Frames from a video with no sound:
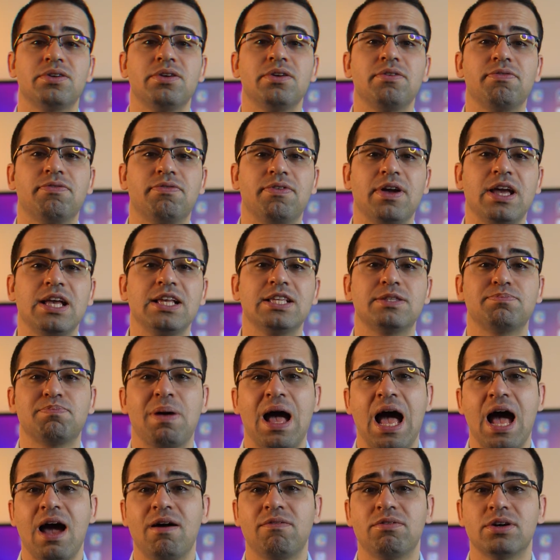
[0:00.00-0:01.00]
three-phase
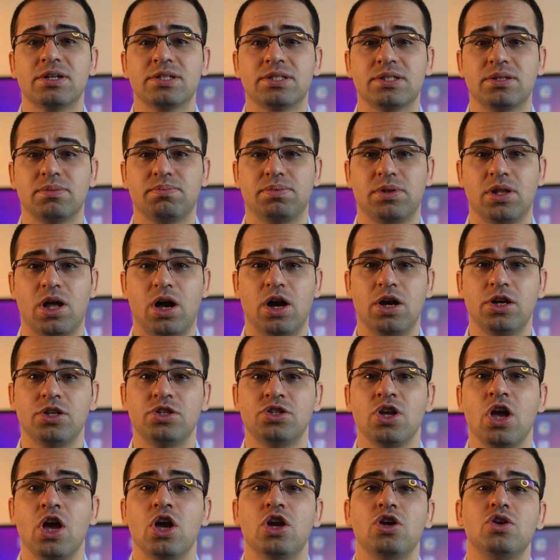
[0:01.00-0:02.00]
power
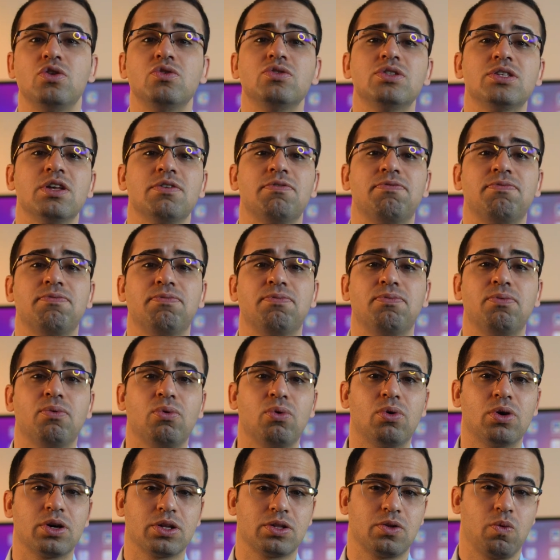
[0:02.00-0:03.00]
supplies use a
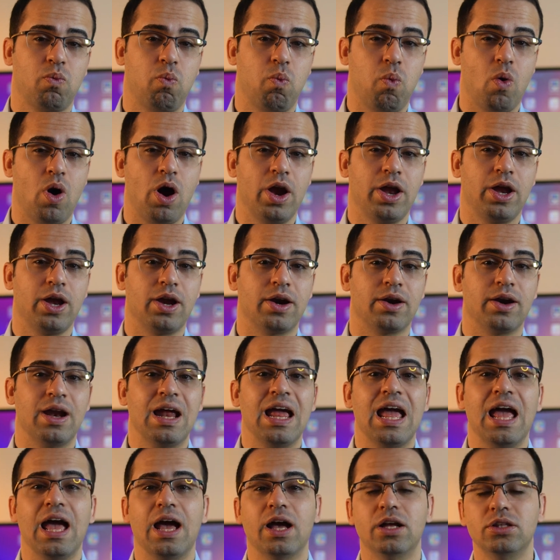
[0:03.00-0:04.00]
fourth wire
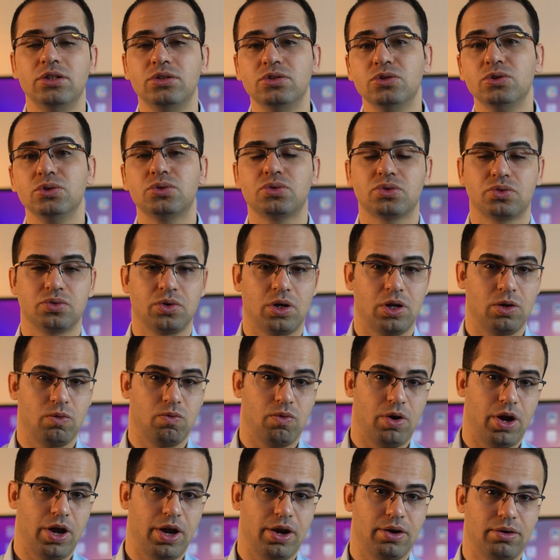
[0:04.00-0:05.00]
a
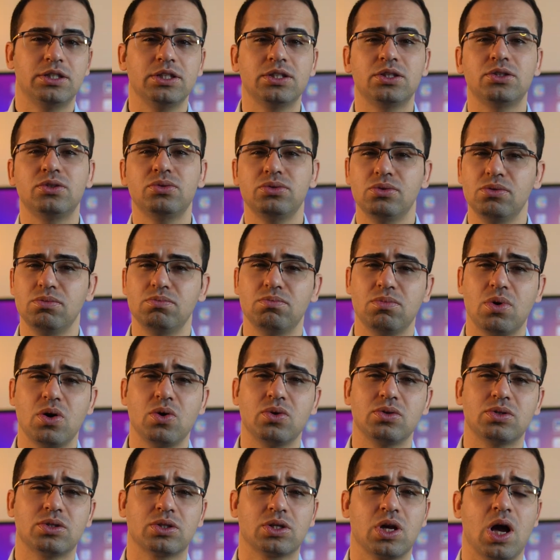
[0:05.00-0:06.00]
neutral wire. The two
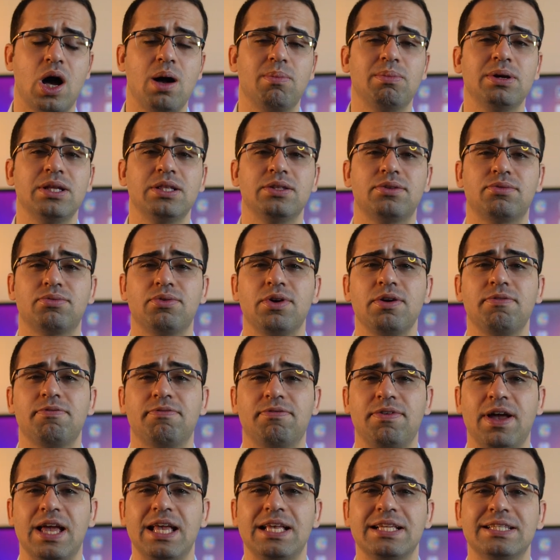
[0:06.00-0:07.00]
most common
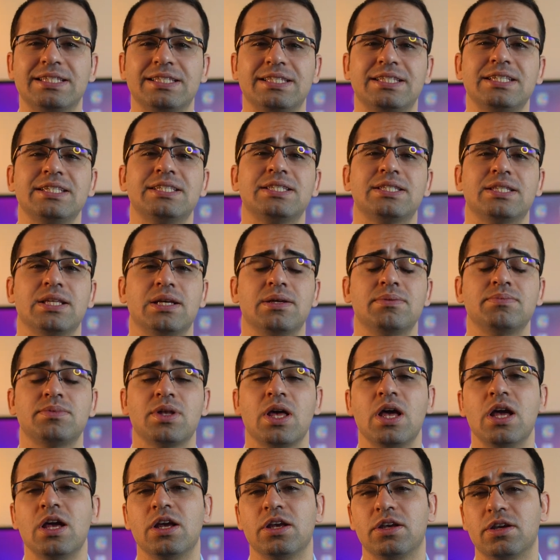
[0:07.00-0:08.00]
three-phase
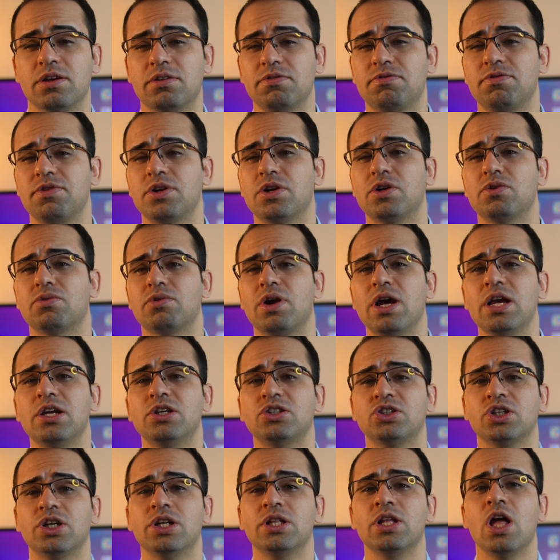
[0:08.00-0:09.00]
systems
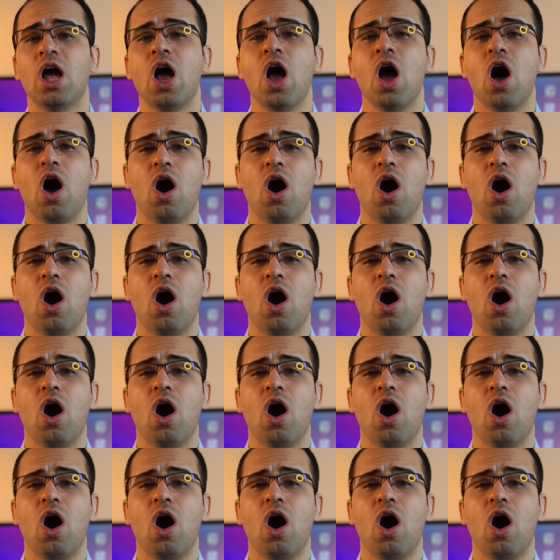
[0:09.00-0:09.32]
configuration